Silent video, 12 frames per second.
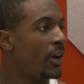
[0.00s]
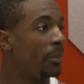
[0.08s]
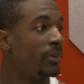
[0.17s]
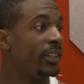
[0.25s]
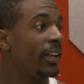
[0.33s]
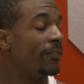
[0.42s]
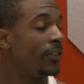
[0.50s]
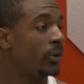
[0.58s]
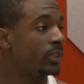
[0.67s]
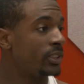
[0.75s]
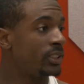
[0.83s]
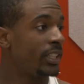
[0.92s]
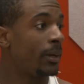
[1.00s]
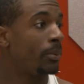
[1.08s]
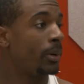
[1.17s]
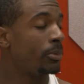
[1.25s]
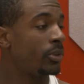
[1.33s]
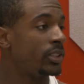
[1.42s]
bring that focus and that
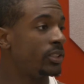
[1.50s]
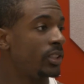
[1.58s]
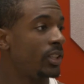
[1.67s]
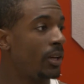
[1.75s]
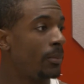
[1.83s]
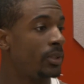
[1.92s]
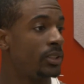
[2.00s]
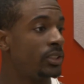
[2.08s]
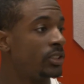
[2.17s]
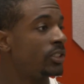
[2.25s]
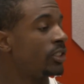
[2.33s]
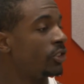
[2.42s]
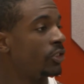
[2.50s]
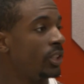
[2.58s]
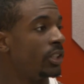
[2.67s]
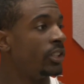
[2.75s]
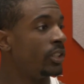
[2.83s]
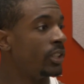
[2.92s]
preparation to come, because this is a
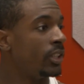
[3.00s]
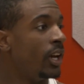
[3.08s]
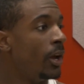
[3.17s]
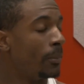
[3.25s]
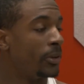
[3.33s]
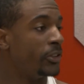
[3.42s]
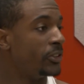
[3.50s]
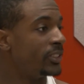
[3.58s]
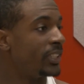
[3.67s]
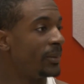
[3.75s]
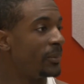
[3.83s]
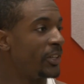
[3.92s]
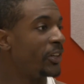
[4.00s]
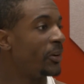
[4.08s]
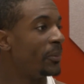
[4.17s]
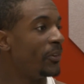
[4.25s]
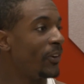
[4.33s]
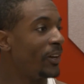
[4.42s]
really good Purdue team, and they're going to
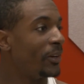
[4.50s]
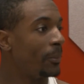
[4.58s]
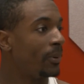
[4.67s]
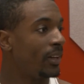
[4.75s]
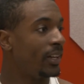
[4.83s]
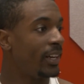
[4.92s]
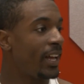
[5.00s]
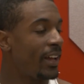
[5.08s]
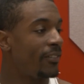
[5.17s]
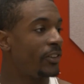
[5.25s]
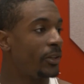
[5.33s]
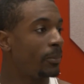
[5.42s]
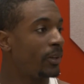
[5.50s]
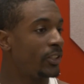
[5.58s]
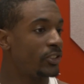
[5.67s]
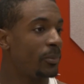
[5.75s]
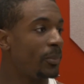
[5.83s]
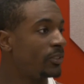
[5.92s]
be ready to play and they have good players
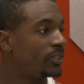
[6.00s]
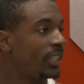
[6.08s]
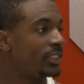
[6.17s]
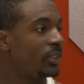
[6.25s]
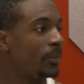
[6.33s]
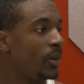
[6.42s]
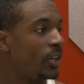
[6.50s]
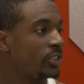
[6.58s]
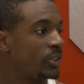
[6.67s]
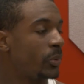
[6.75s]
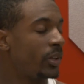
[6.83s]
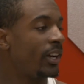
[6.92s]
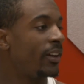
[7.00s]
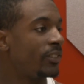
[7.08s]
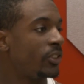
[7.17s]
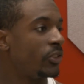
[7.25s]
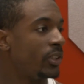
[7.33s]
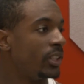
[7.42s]
on both sides of the ball, so we're going to have
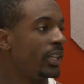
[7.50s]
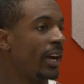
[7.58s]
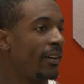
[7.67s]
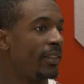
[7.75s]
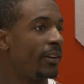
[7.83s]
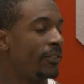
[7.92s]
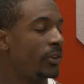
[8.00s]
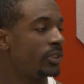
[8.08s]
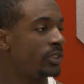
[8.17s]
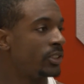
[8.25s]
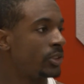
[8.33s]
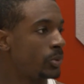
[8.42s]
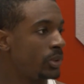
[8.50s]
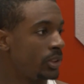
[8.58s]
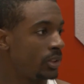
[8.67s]
to really have that focus this week.